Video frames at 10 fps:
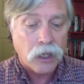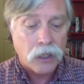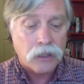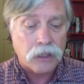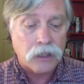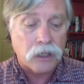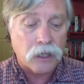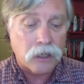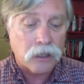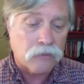
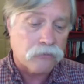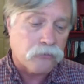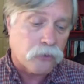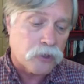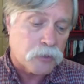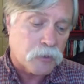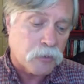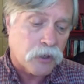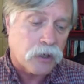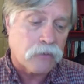The enforcement
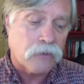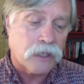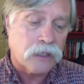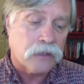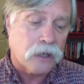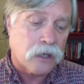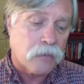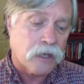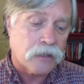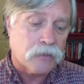part, we did talk
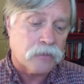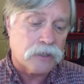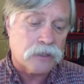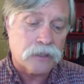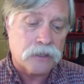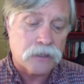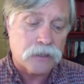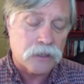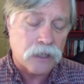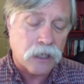about the
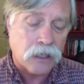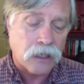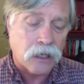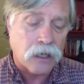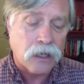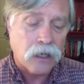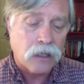businesses, and that